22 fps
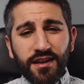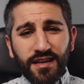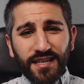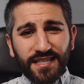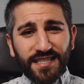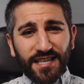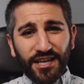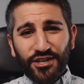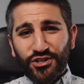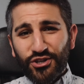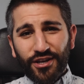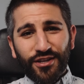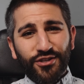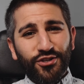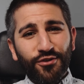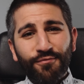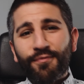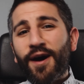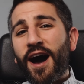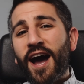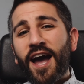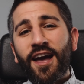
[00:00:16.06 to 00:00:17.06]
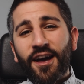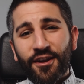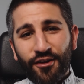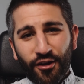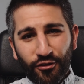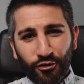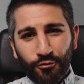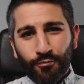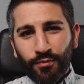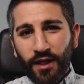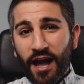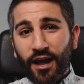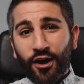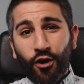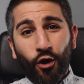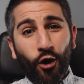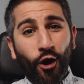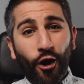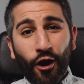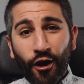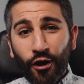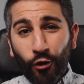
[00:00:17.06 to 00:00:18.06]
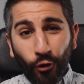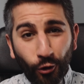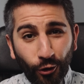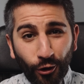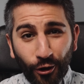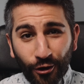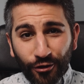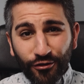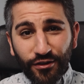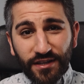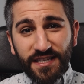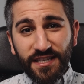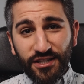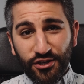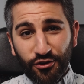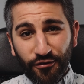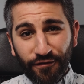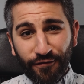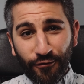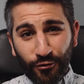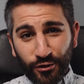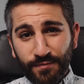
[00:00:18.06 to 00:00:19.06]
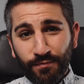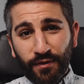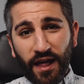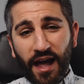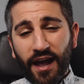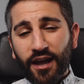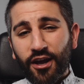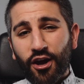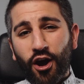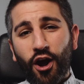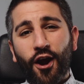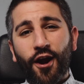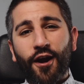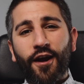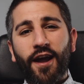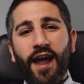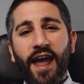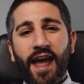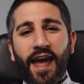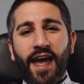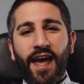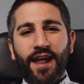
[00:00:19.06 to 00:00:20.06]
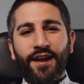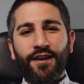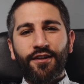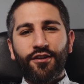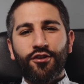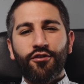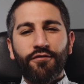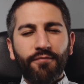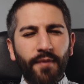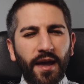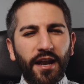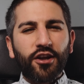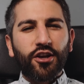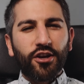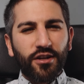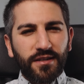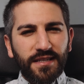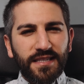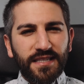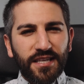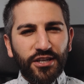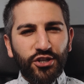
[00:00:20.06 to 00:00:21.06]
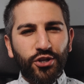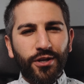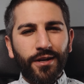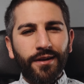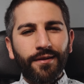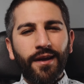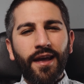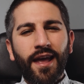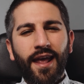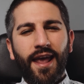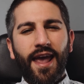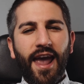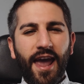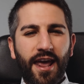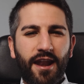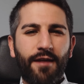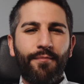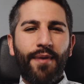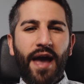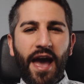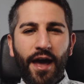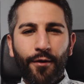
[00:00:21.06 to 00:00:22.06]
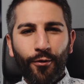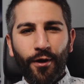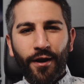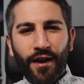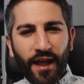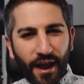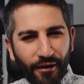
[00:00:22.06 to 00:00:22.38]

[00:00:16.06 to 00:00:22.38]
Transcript: the decision to buy another black car, or this is your first black car, and you've made a good decision and a bad one.